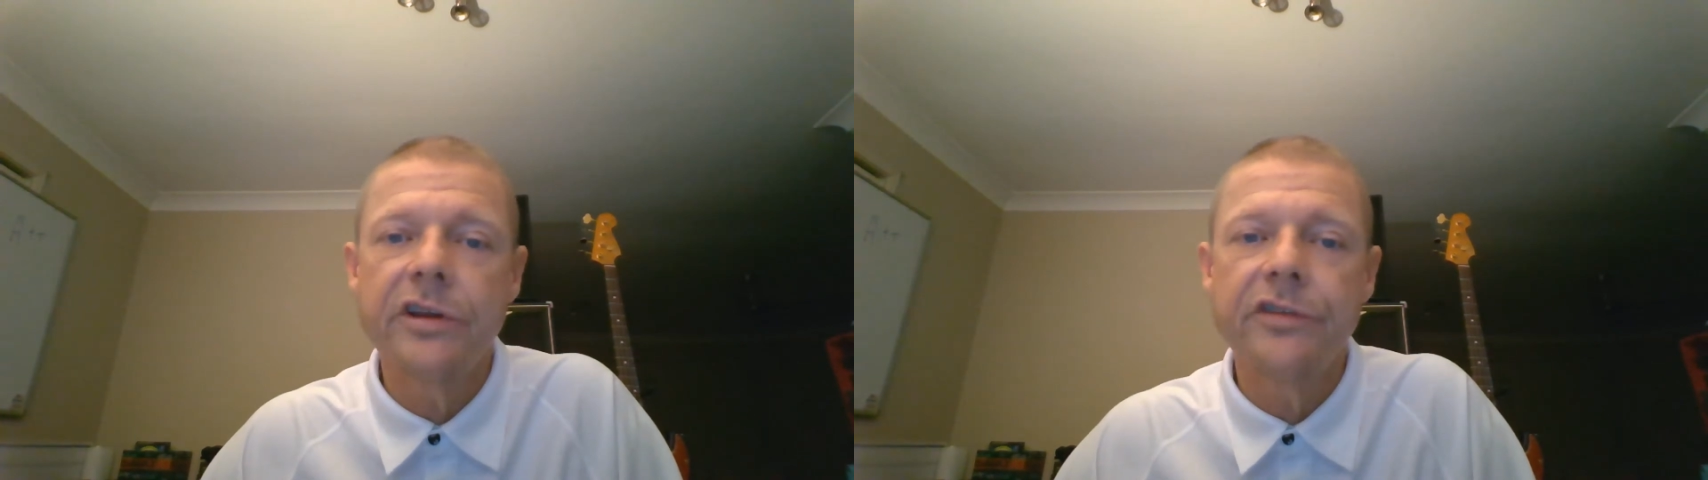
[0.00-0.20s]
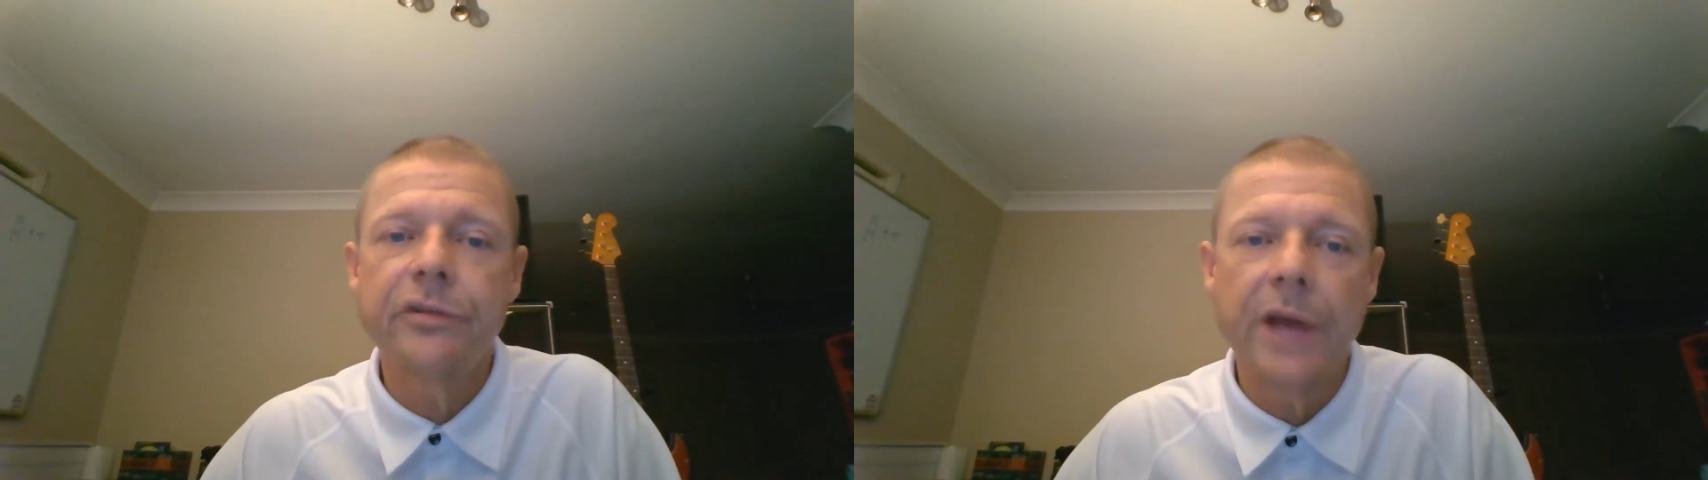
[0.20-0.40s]

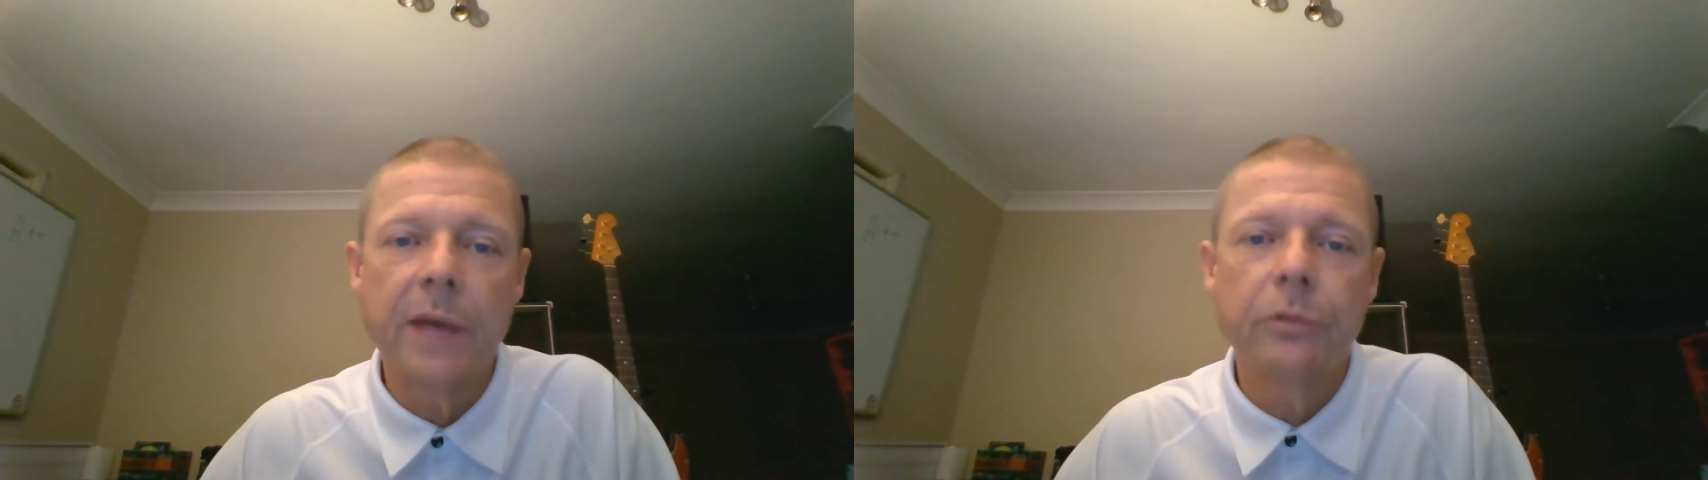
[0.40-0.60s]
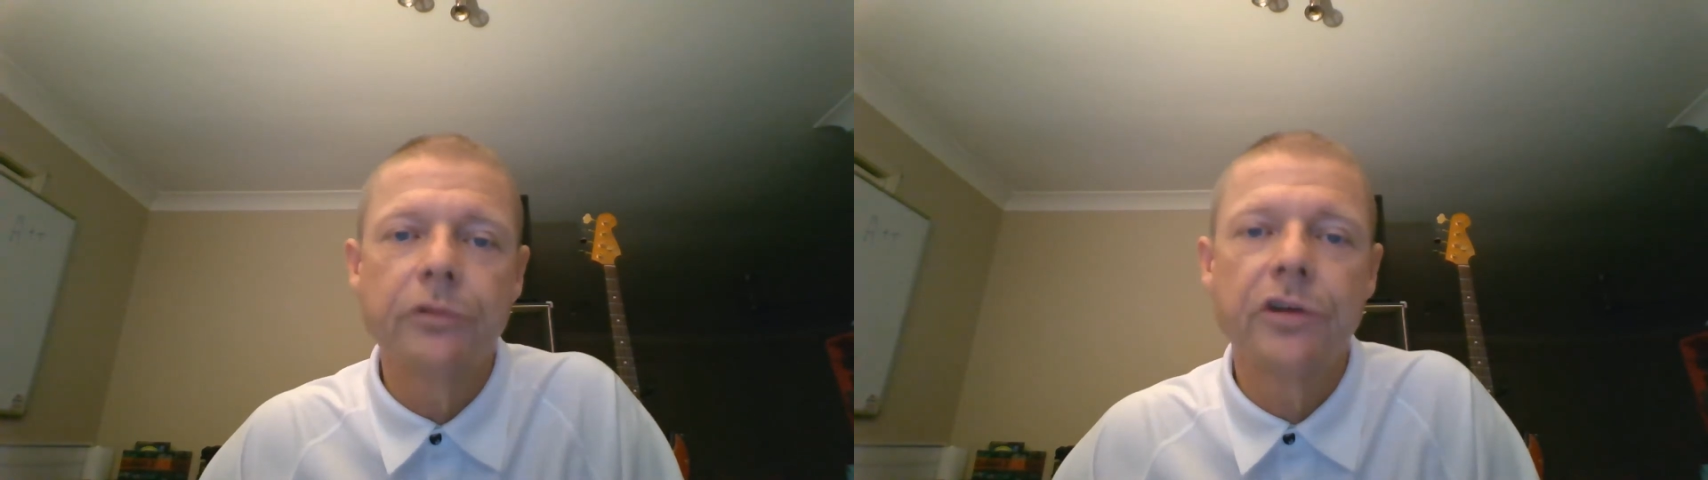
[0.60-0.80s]
is to
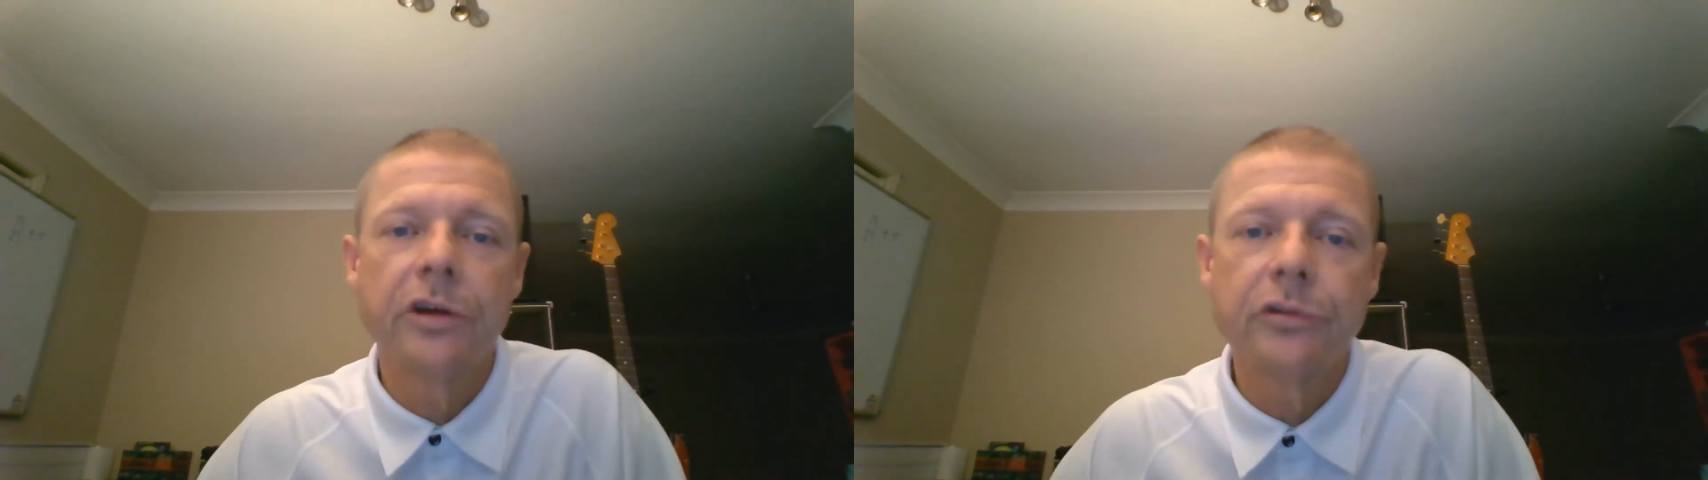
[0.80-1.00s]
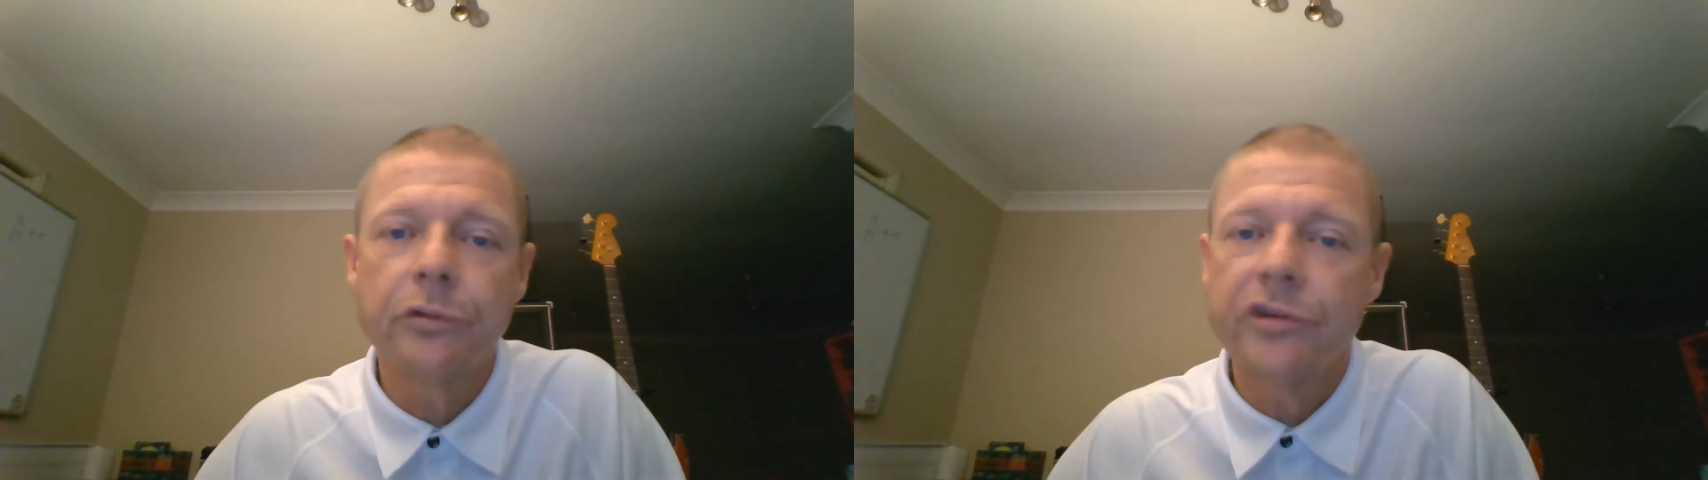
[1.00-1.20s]
enable
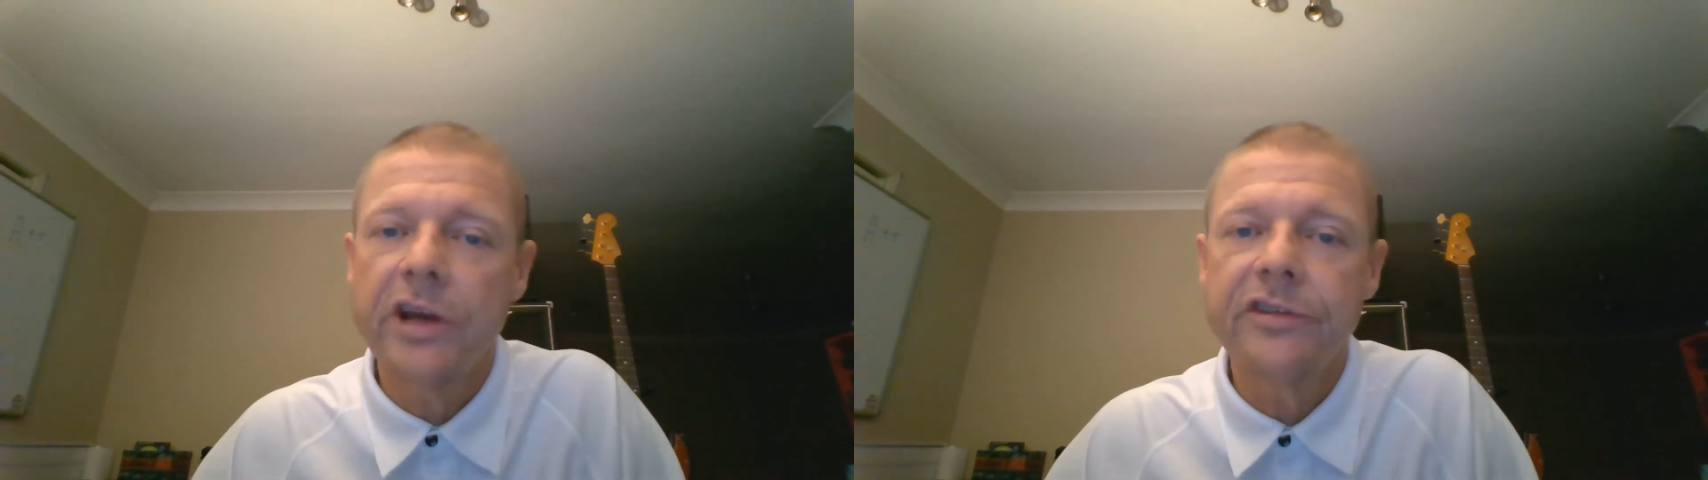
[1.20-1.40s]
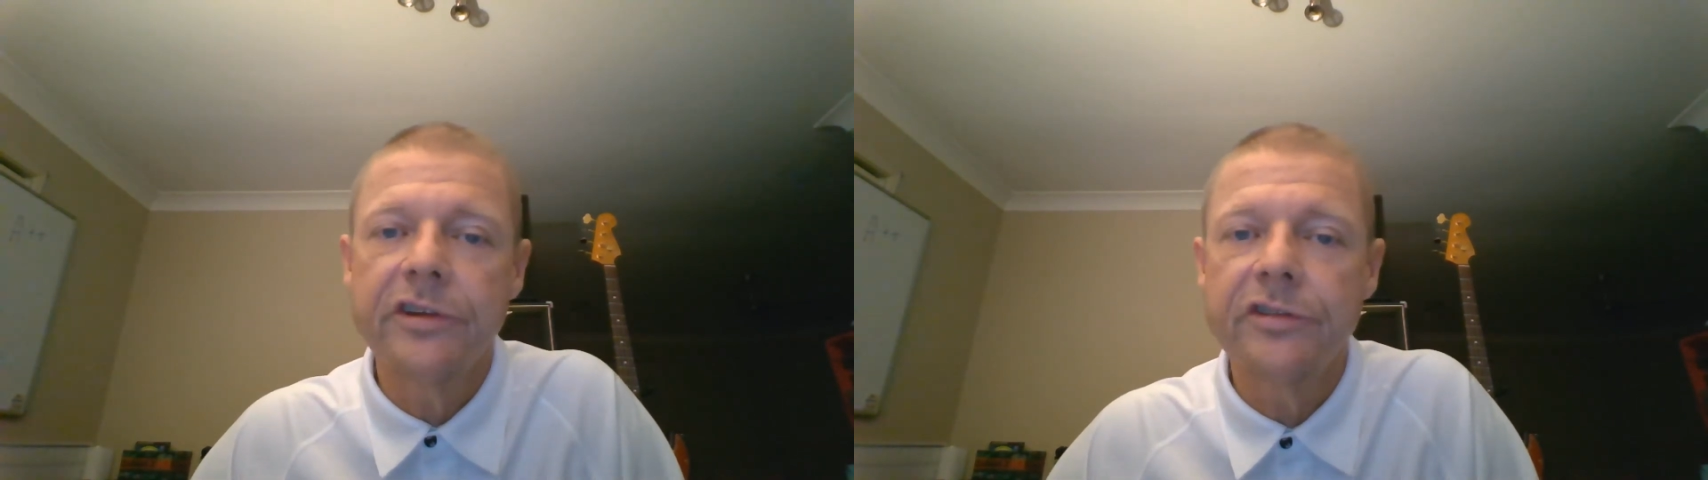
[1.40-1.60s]
social
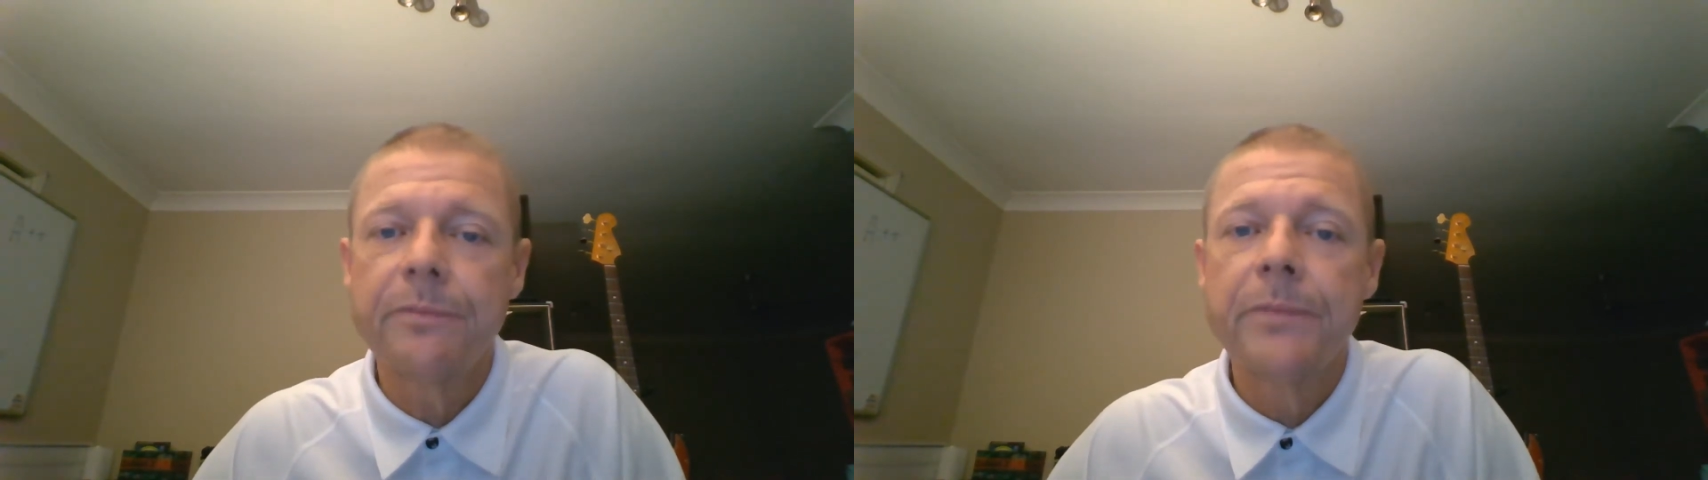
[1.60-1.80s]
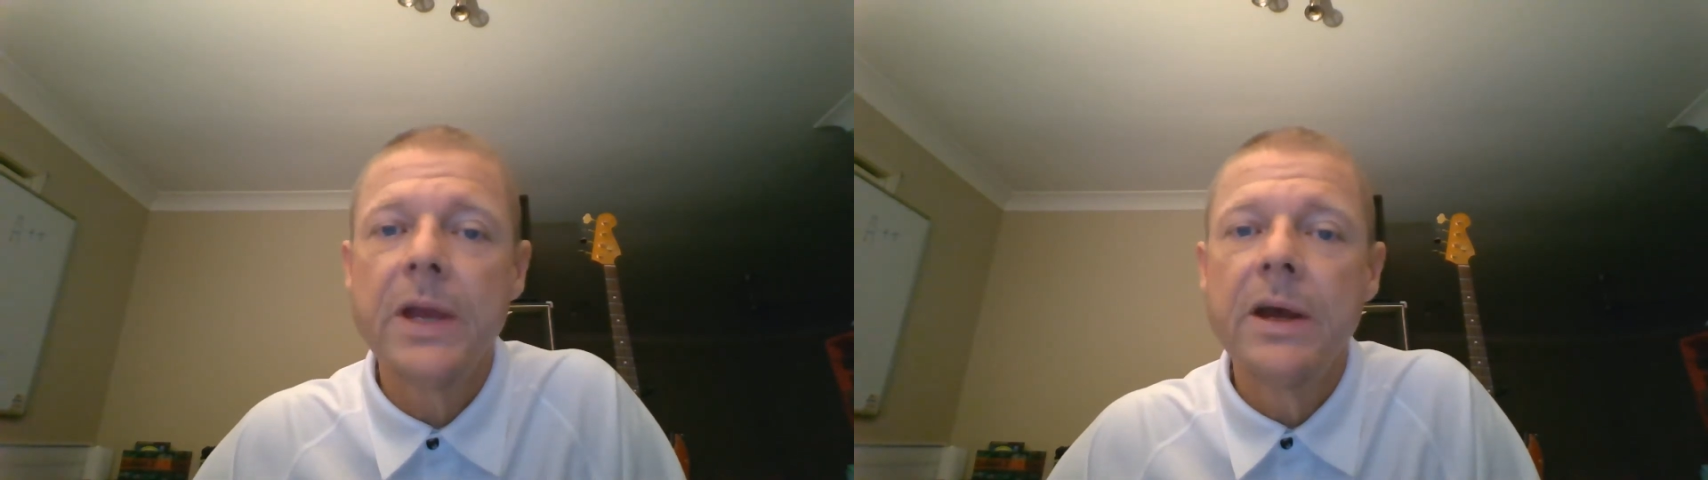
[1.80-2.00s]
justice.